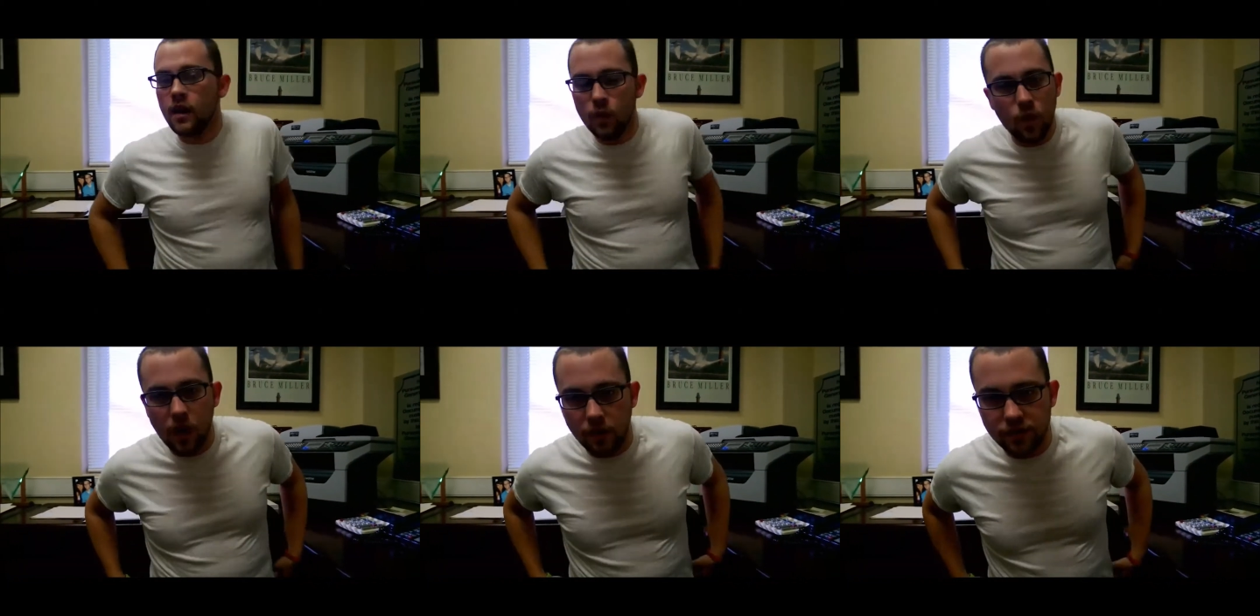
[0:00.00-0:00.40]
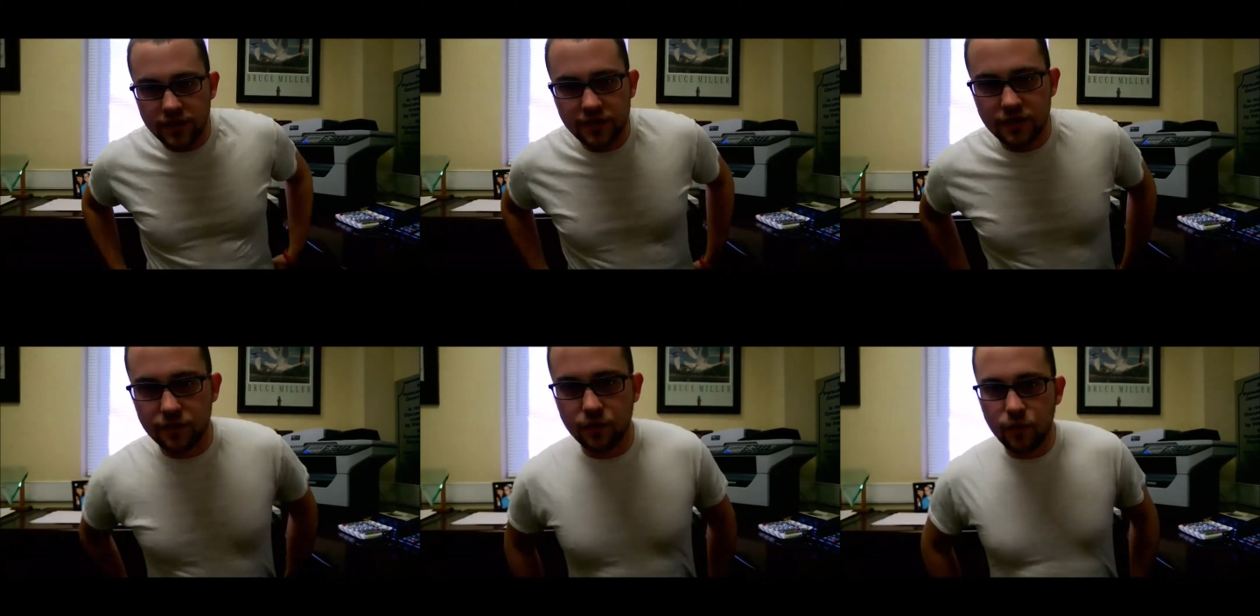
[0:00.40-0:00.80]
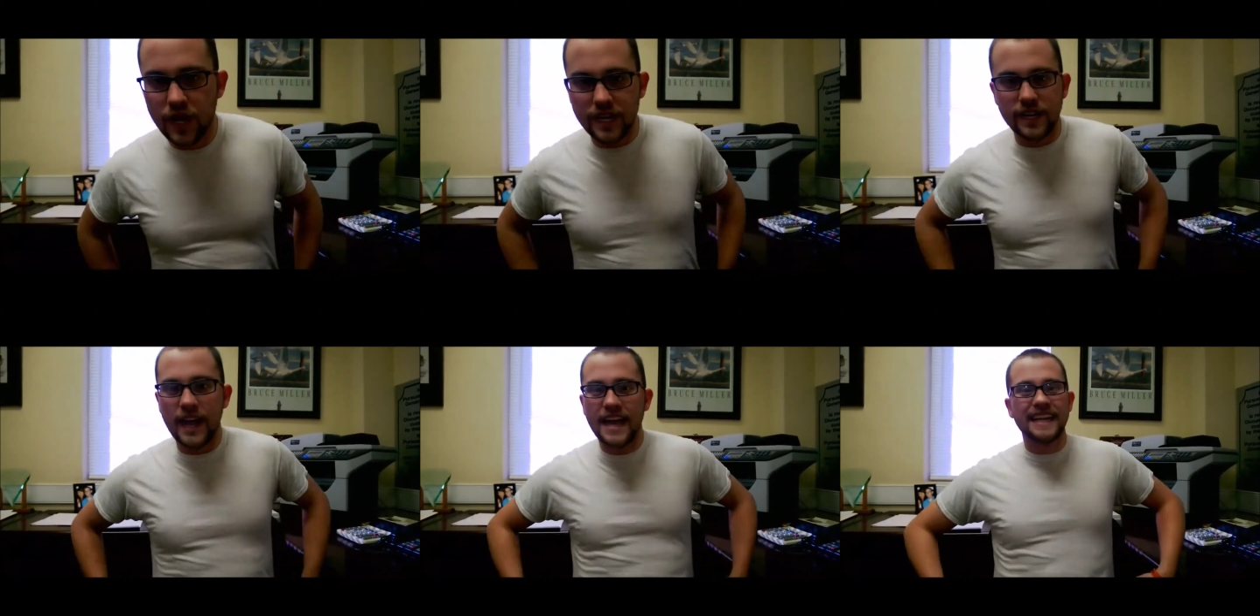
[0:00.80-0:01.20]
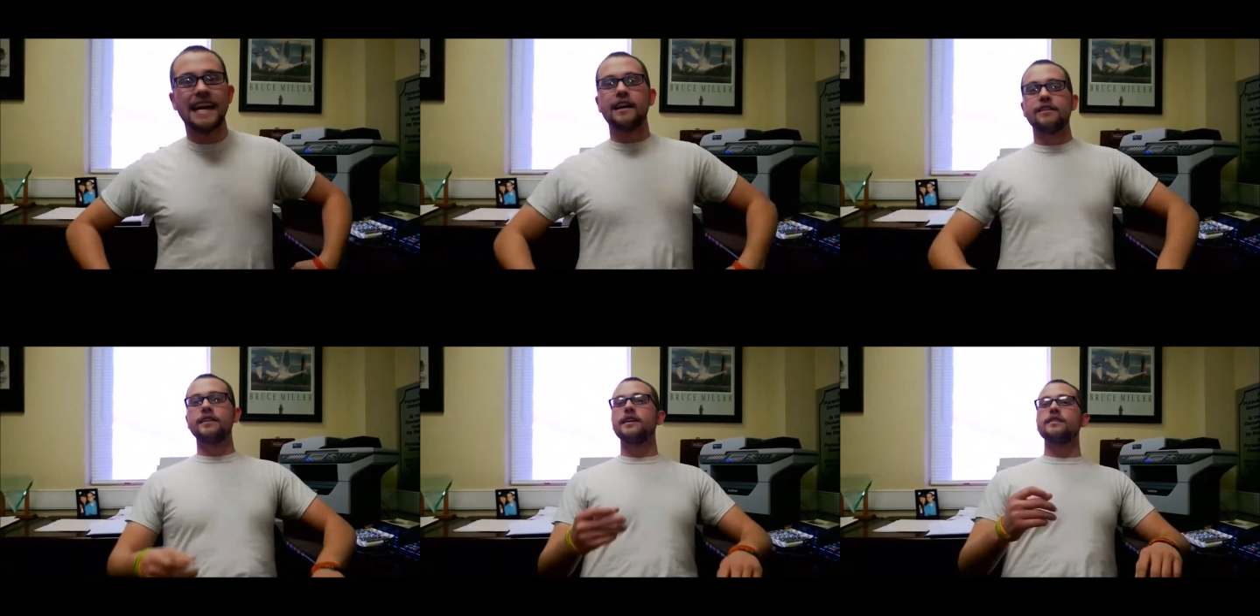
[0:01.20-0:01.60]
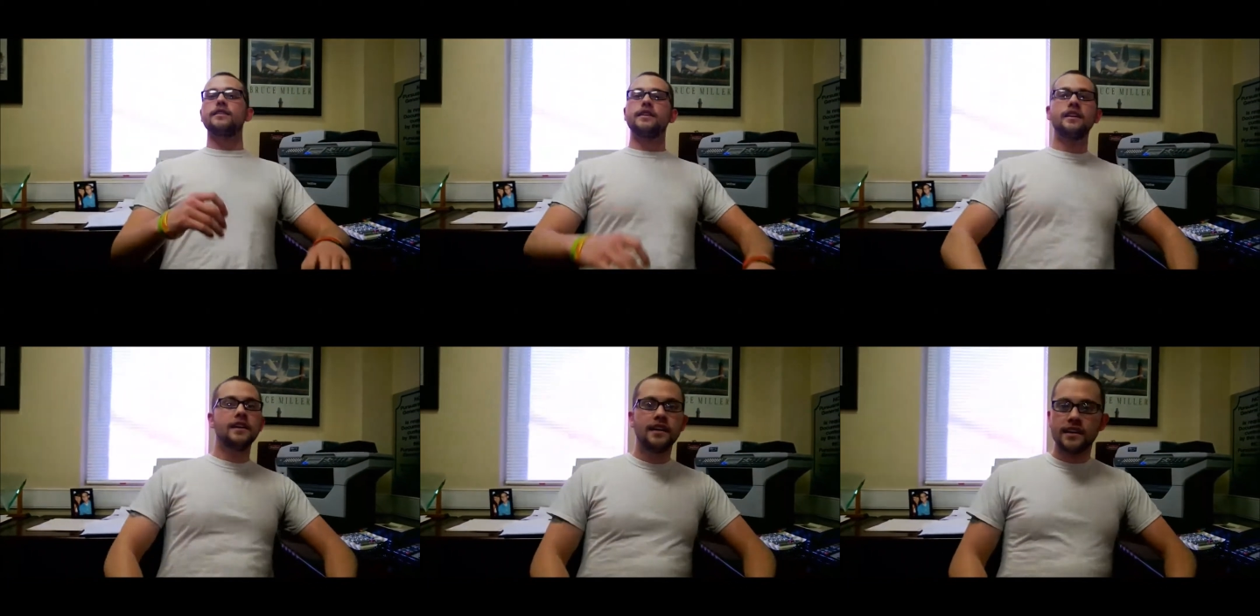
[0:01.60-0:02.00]
We'll all sweat and hang out together.
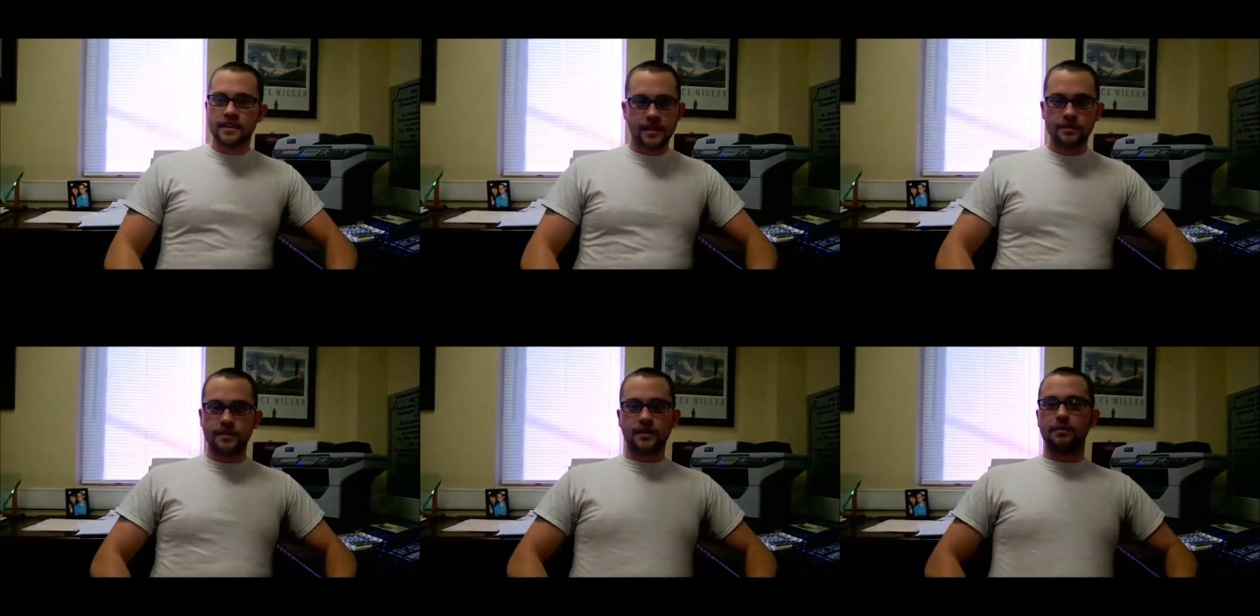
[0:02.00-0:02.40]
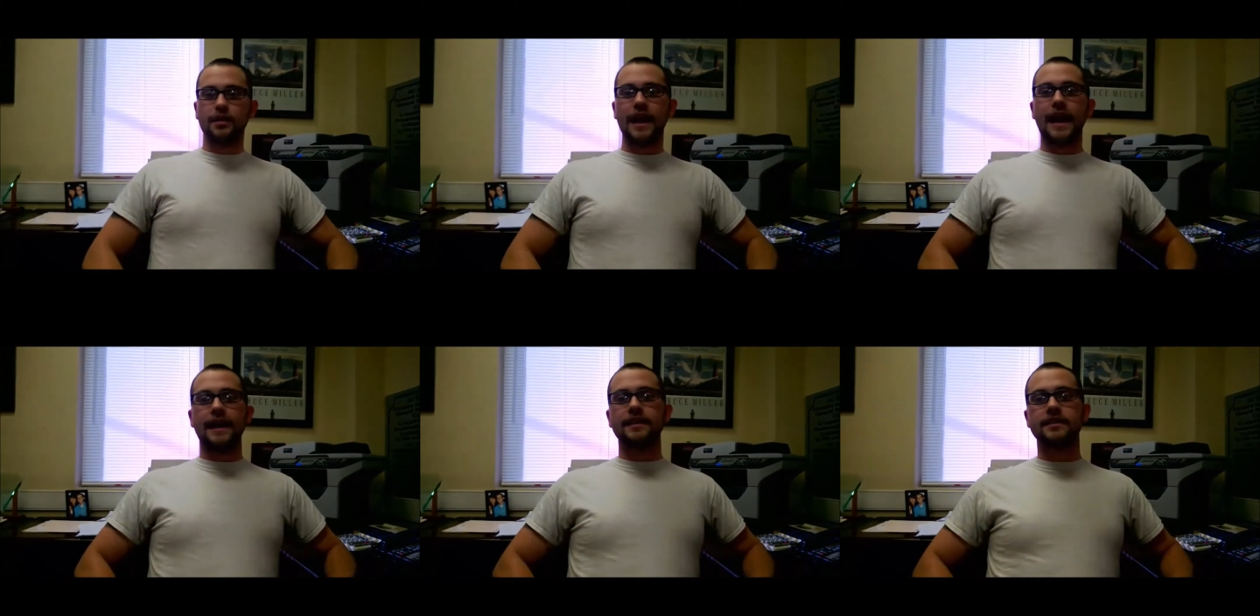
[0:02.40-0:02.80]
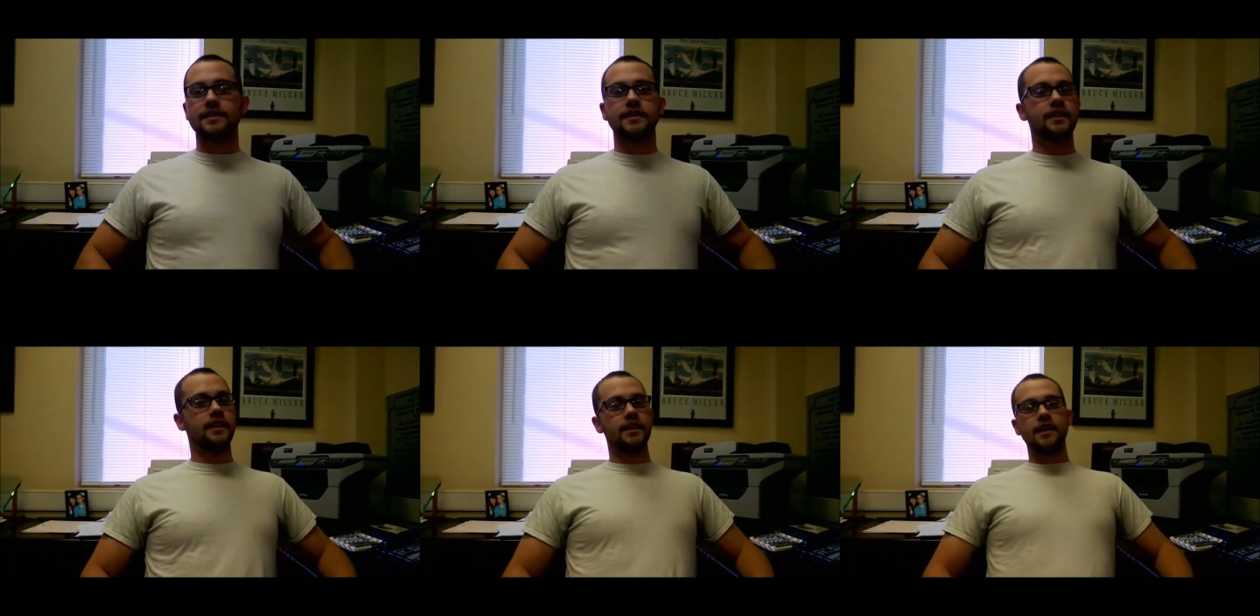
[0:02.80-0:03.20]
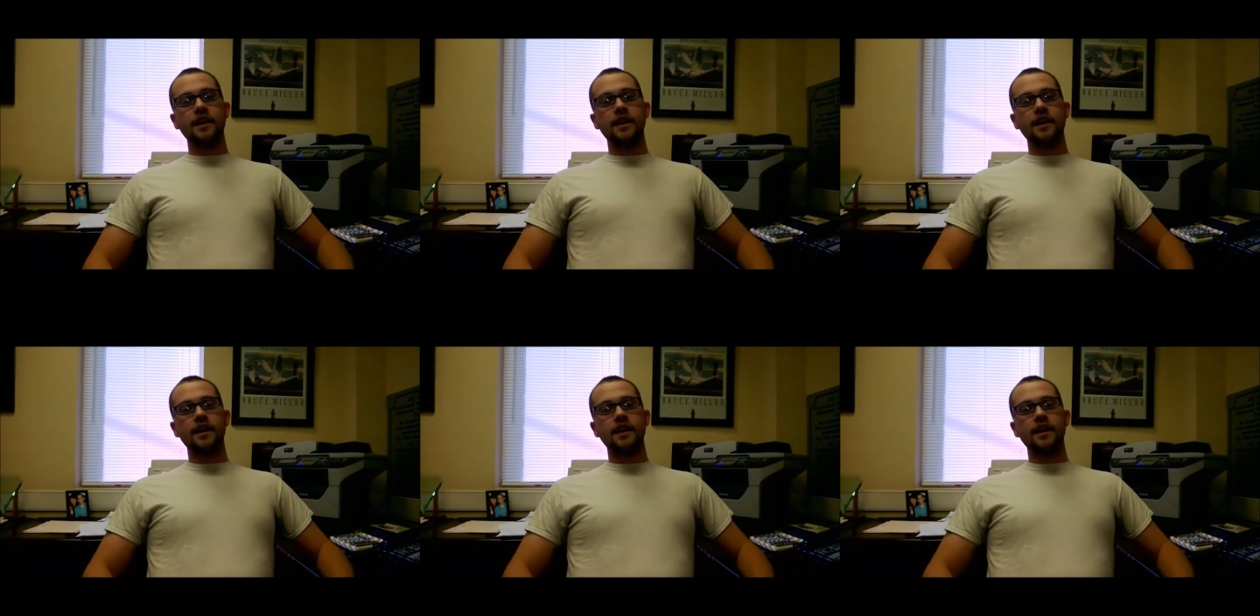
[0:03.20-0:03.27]
Sounds like a blast.